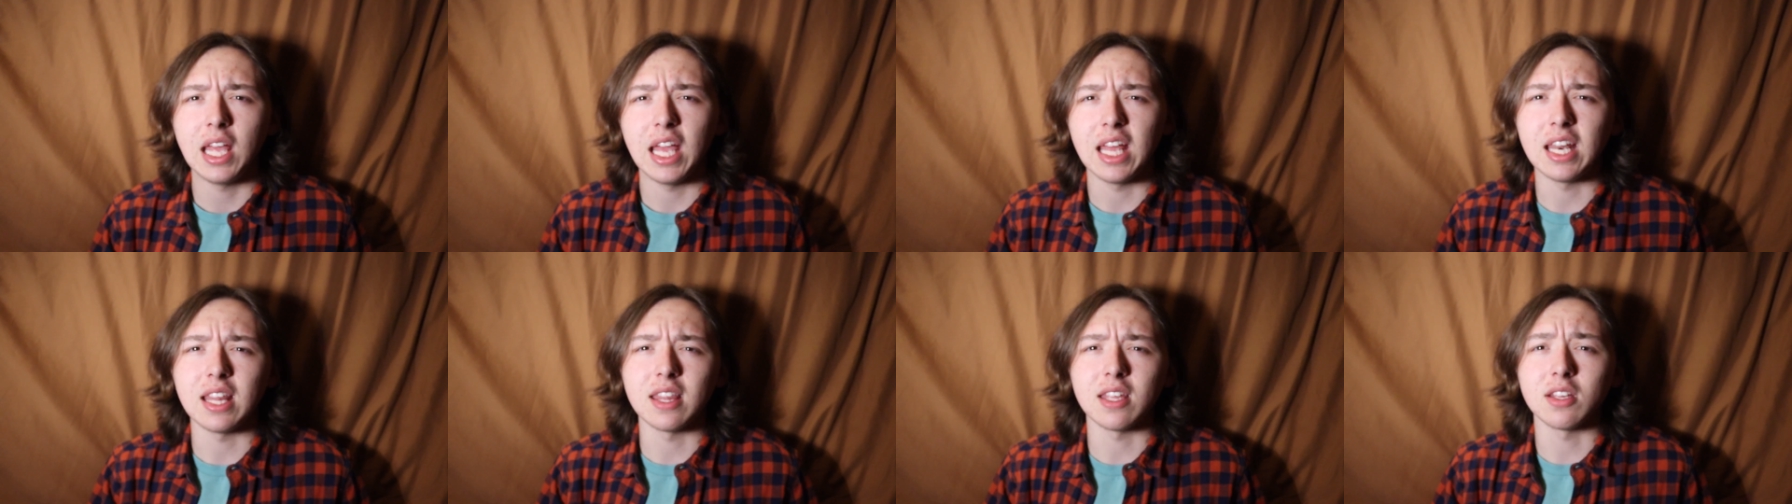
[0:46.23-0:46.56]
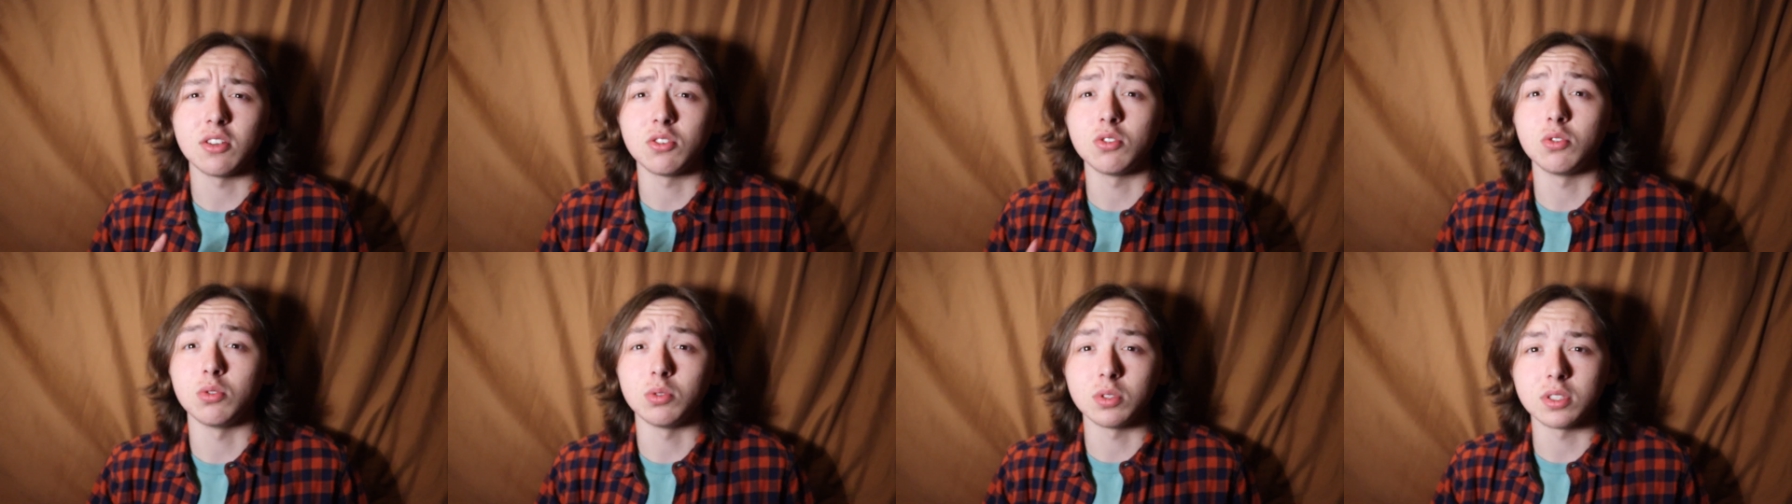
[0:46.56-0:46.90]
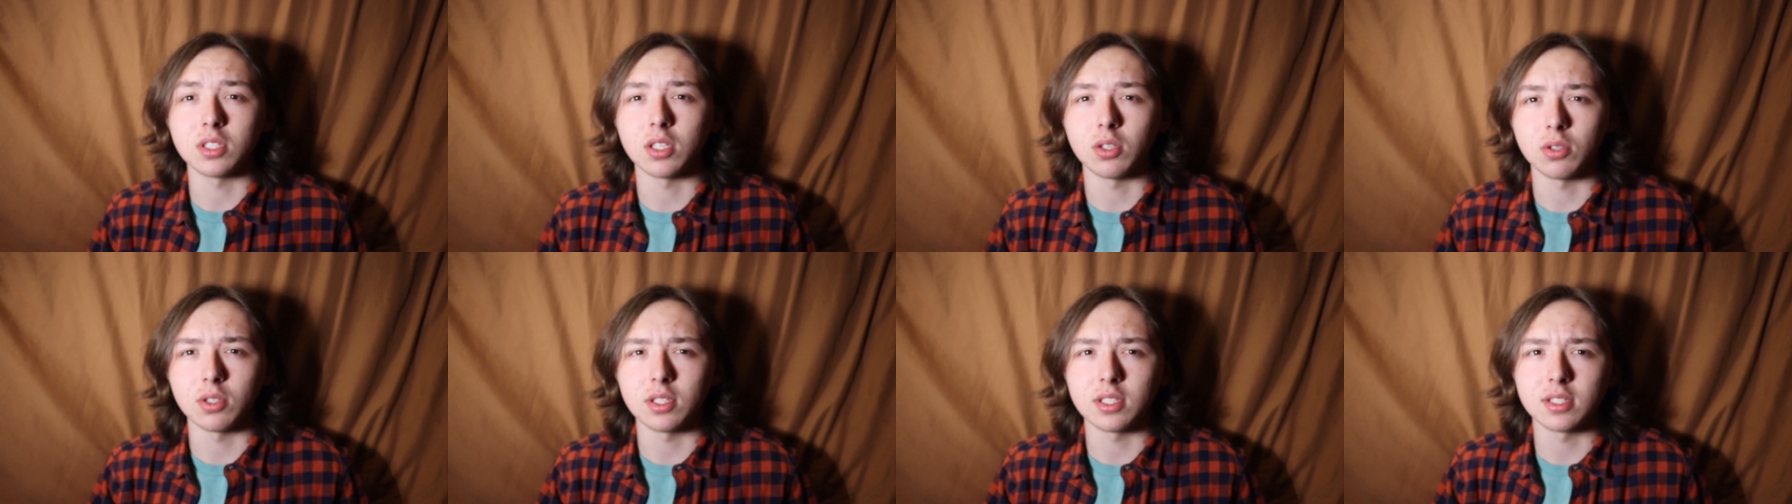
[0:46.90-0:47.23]
anything too
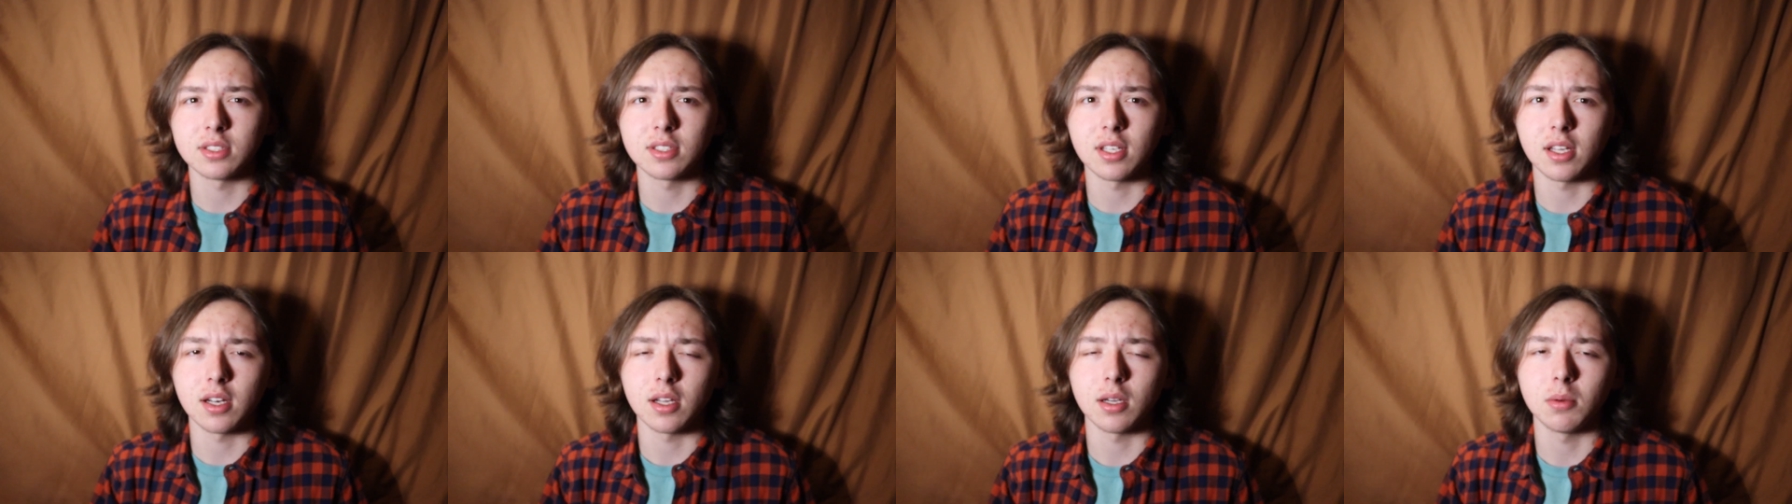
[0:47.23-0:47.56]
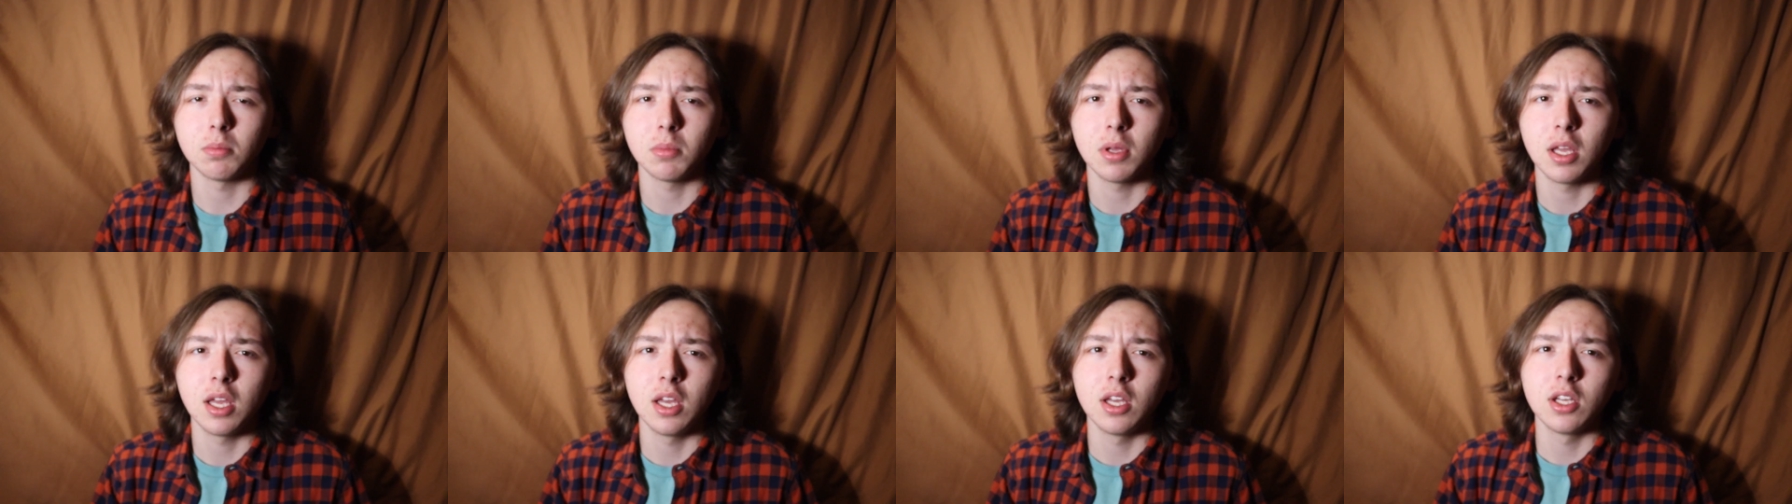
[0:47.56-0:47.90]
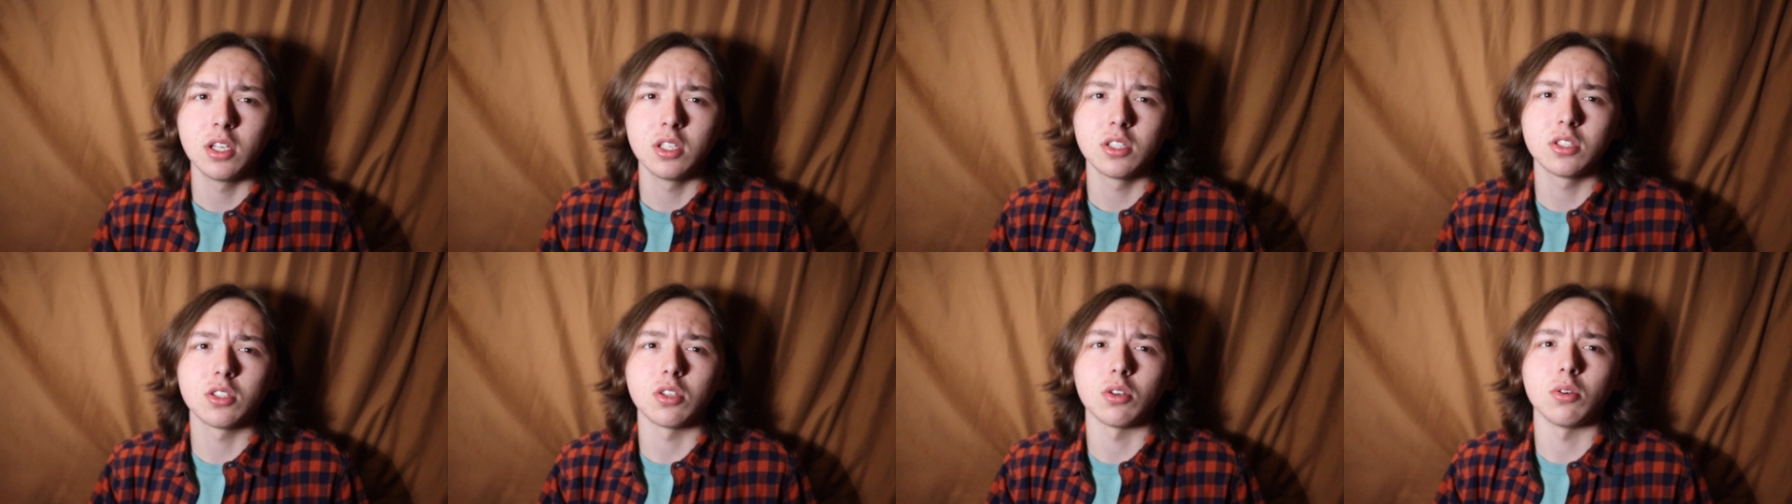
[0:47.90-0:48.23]
serious set up
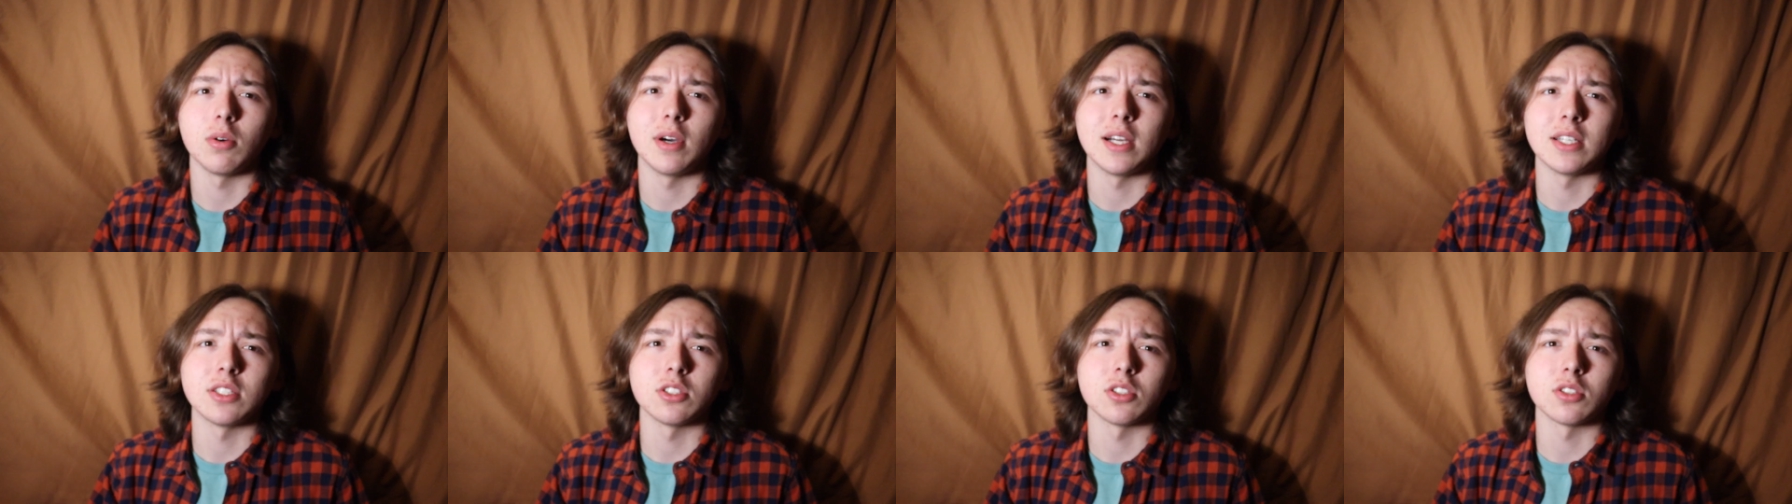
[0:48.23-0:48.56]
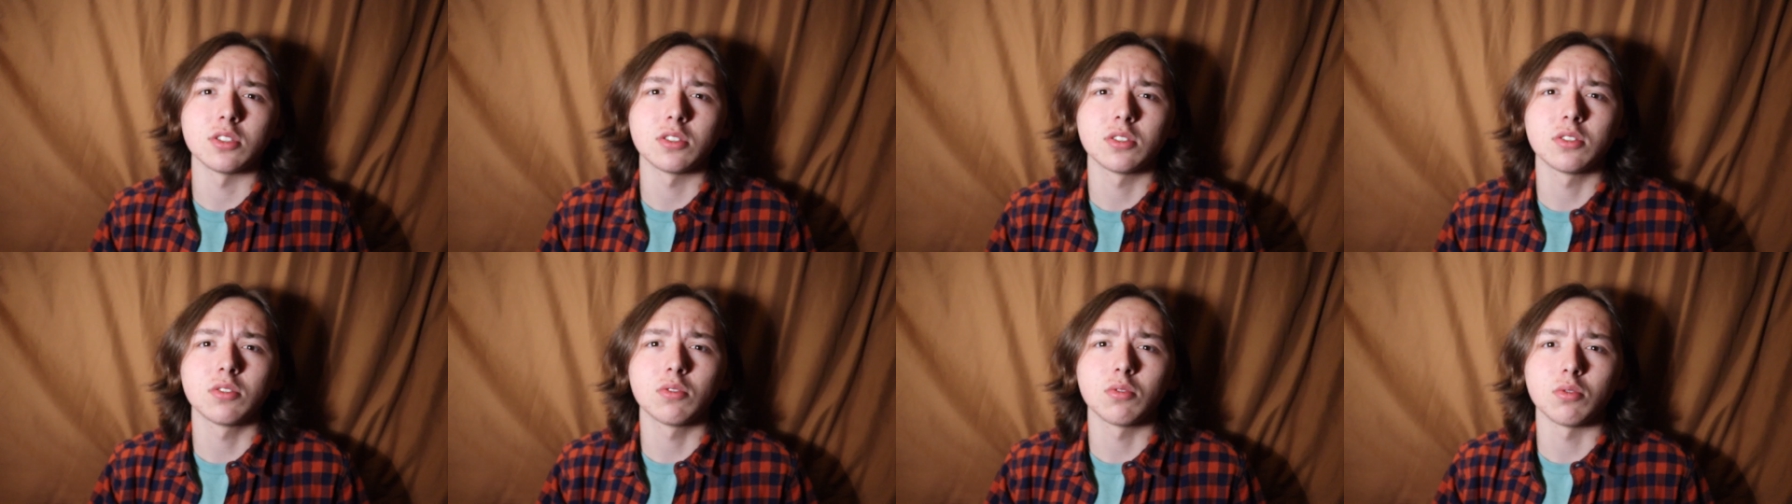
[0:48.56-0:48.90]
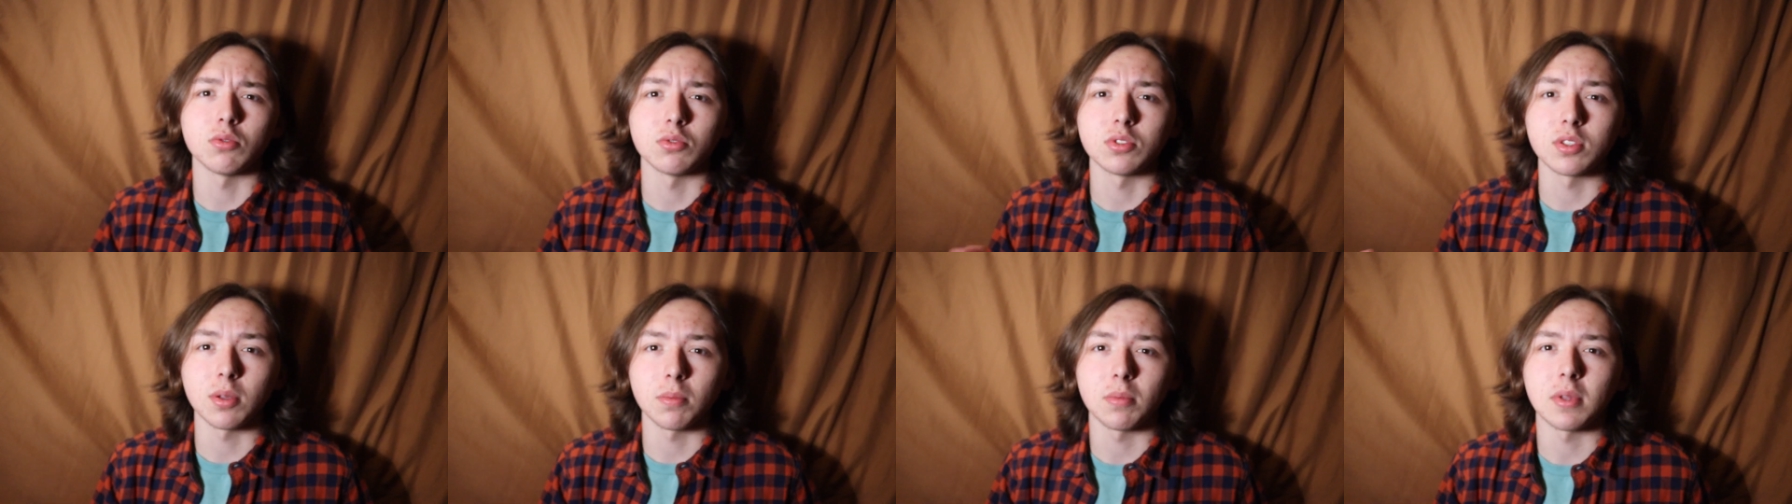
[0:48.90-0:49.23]
so I just
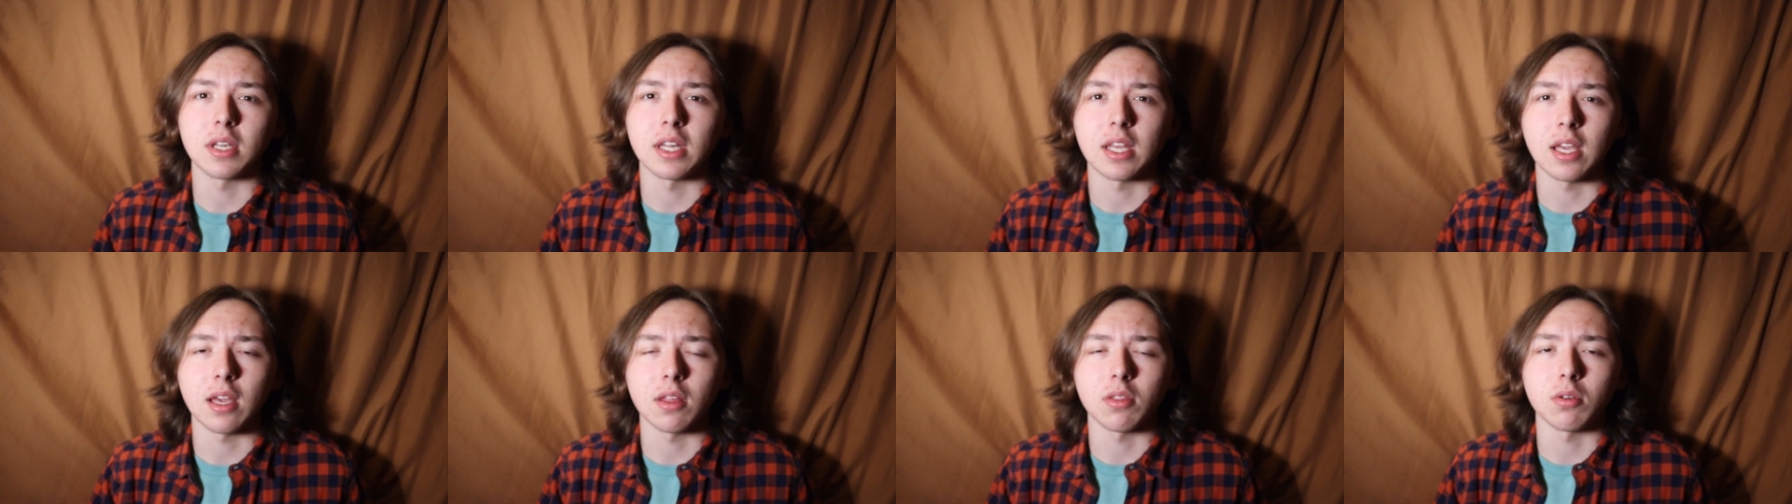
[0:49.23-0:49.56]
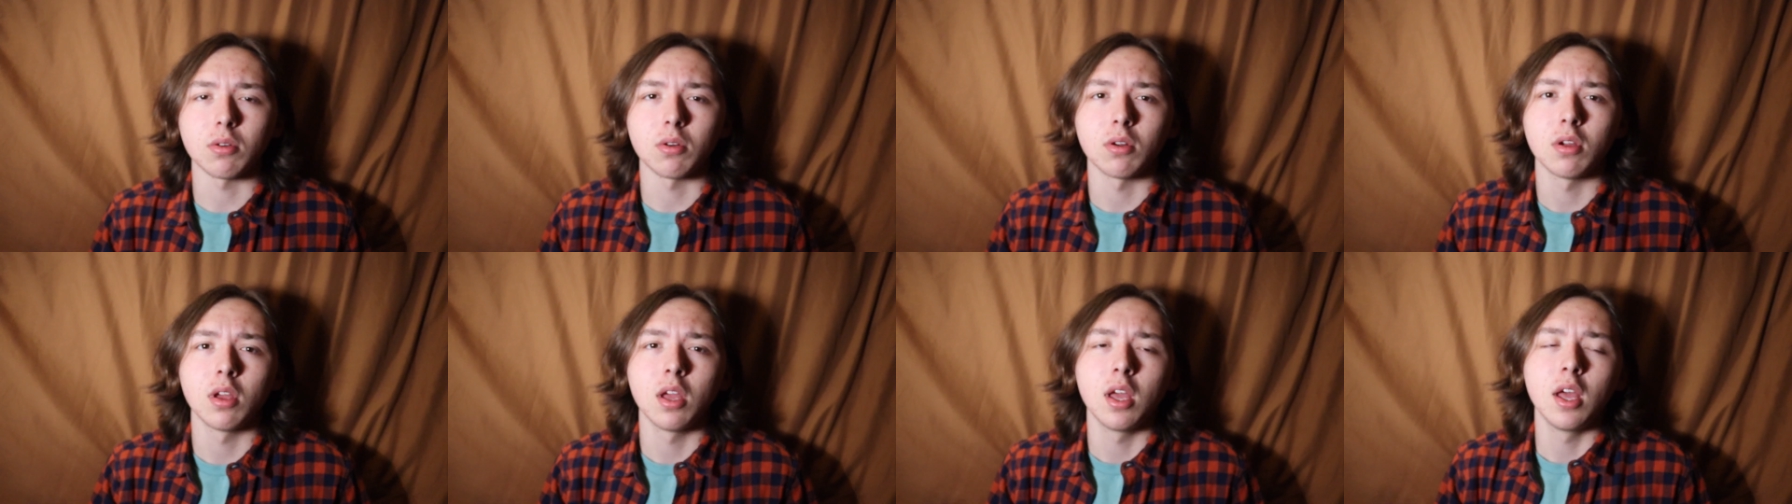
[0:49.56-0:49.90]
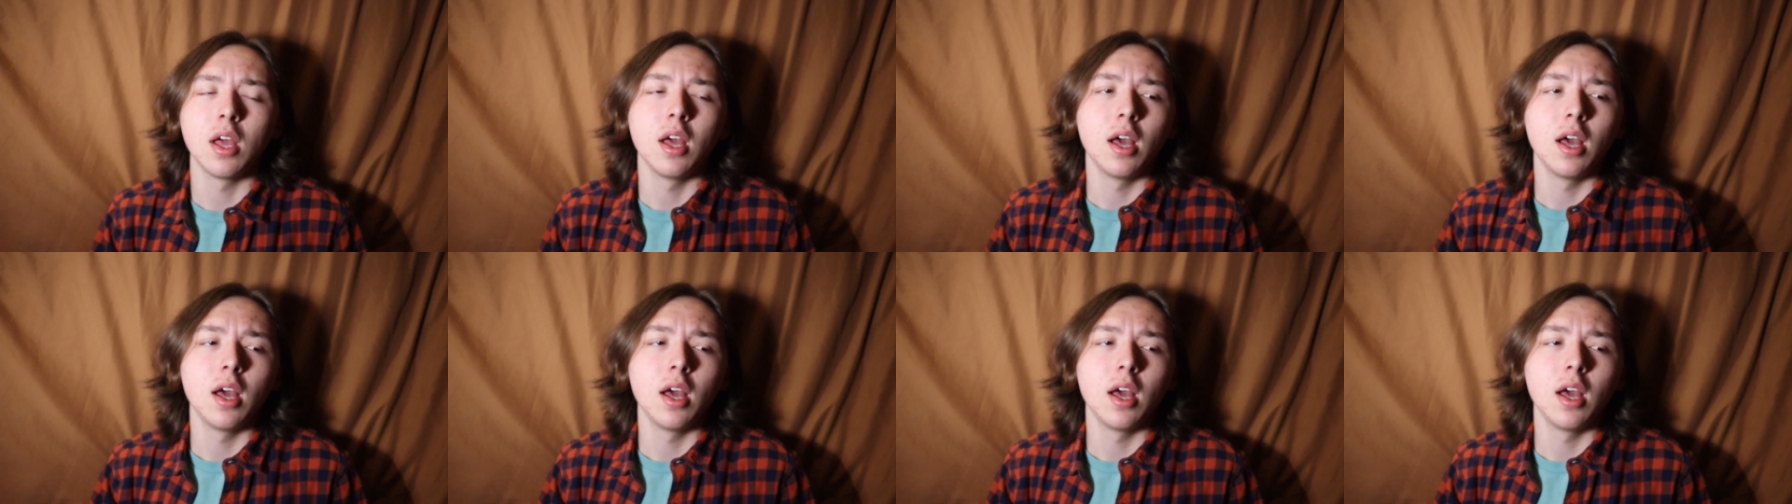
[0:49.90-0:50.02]
threw something together